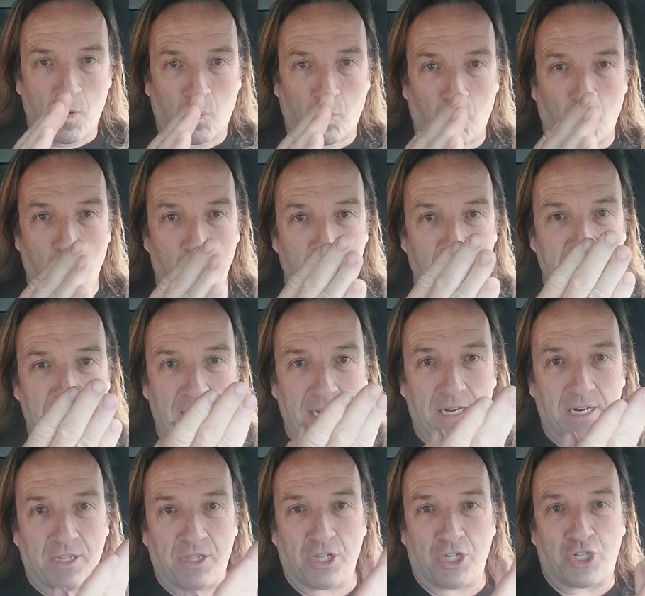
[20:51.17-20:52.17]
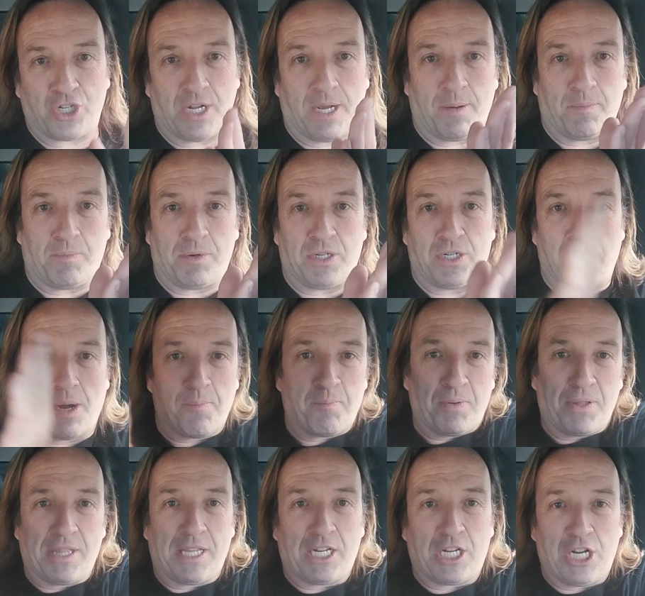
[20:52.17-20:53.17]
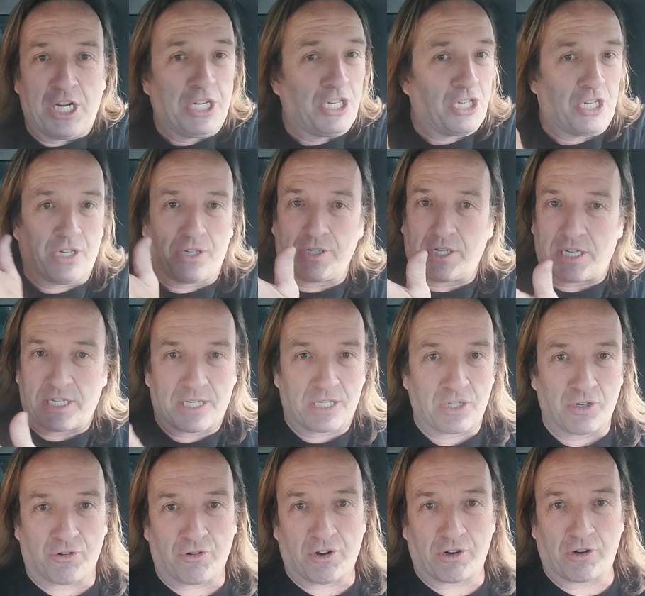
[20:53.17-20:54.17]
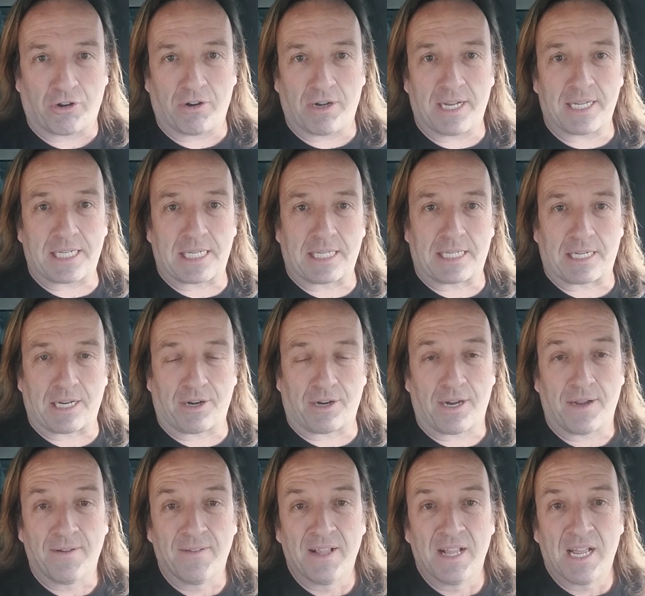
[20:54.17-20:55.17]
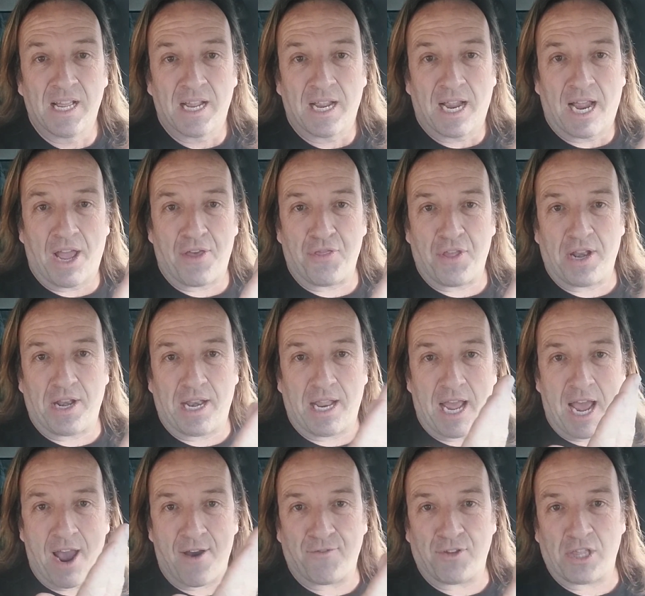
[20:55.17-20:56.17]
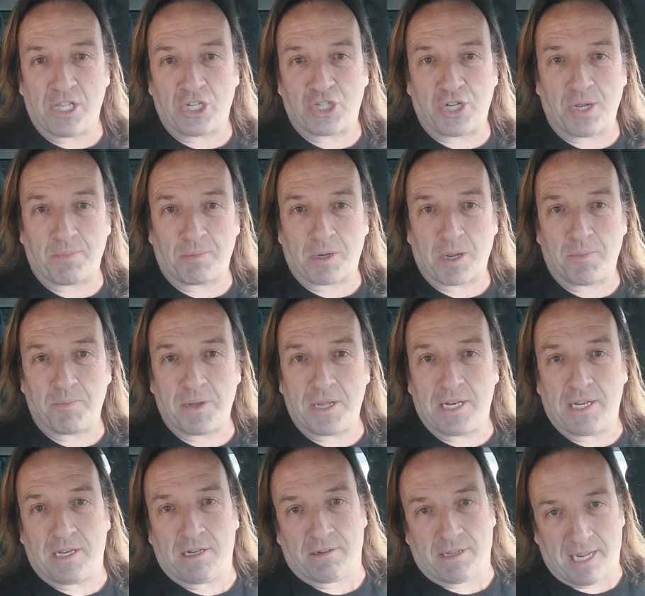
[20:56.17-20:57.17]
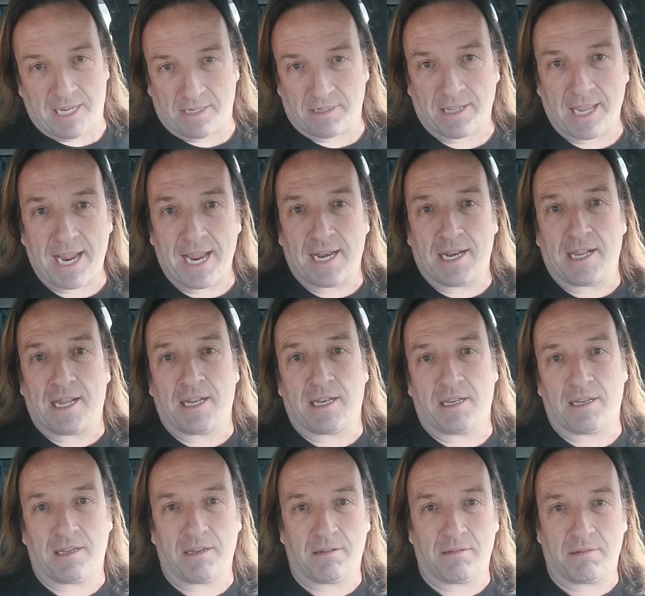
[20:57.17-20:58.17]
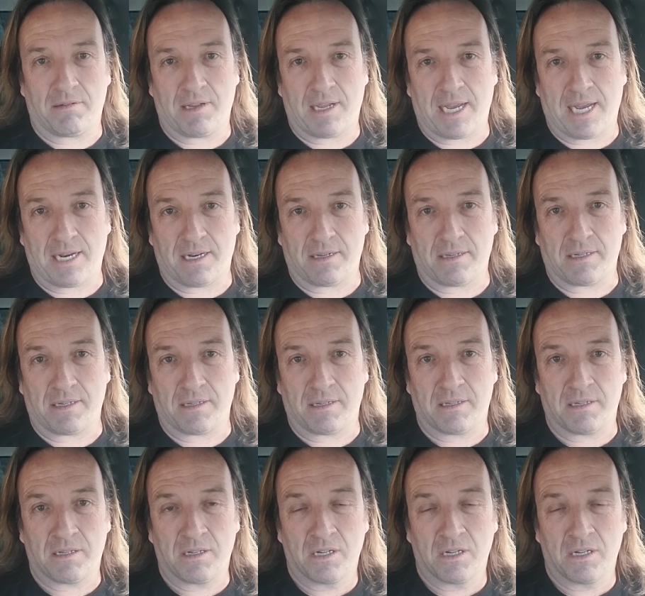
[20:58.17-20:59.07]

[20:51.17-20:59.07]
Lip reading: rotating the ship, dumping the heat shield because it's no longer necessary, and then having the ship come in and land in a